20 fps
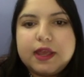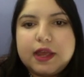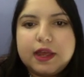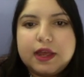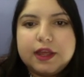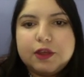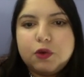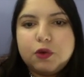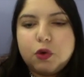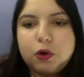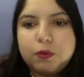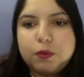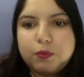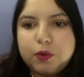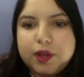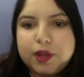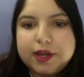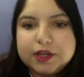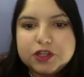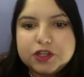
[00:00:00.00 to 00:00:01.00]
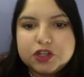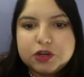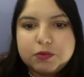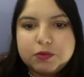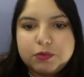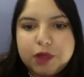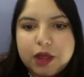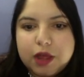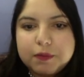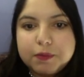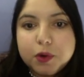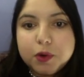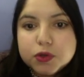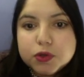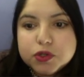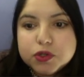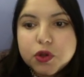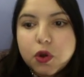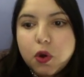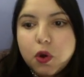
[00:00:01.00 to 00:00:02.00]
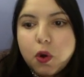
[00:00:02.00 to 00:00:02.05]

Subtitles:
incorporate into your blog post,